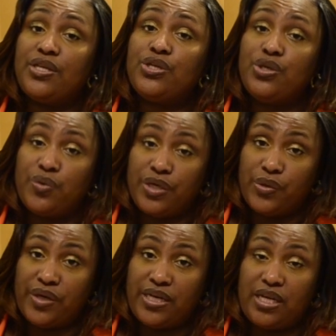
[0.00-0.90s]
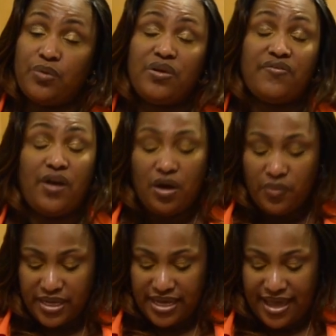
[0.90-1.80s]
the new ingredient. We've
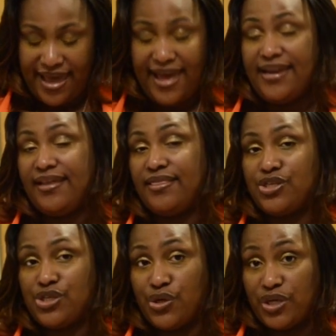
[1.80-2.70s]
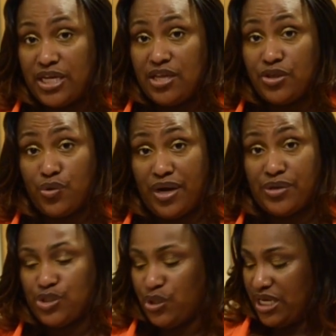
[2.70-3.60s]
already added the turkey, the
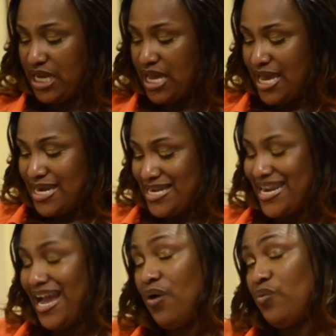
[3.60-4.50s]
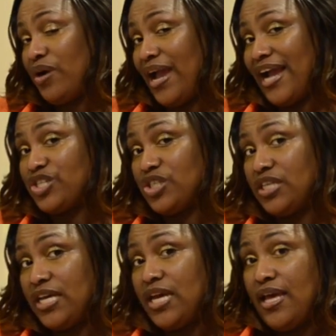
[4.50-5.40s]
ground turkey. Now we're
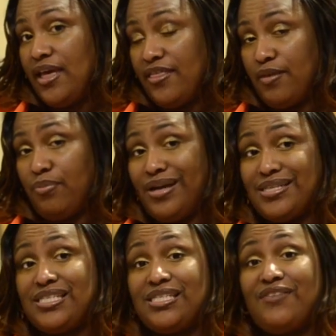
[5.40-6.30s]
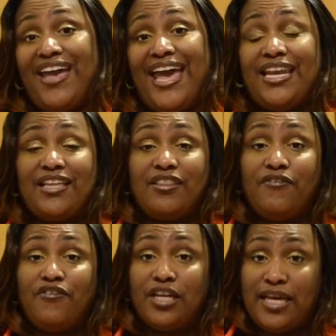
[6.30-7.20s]
actually in the process of adding the
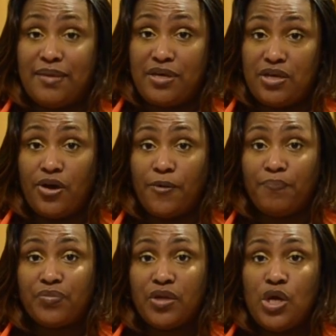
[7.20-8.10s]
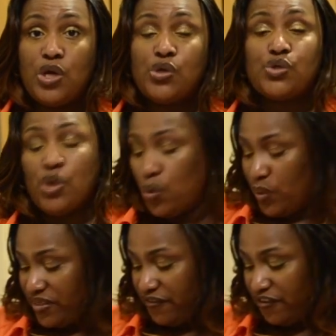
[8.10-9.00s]
filet mignon. So
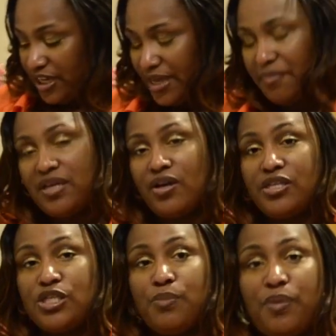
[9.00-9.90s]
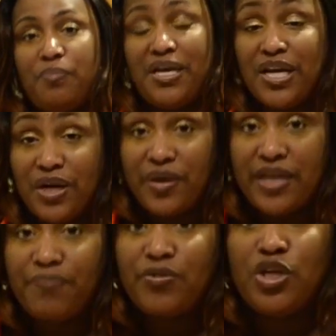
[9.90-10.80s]
with the filet mignon, to prepare
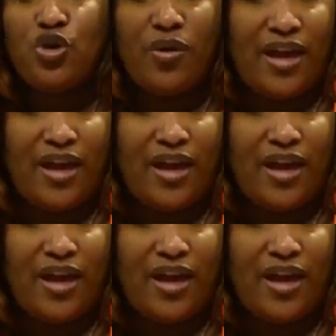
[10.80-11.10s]
it, you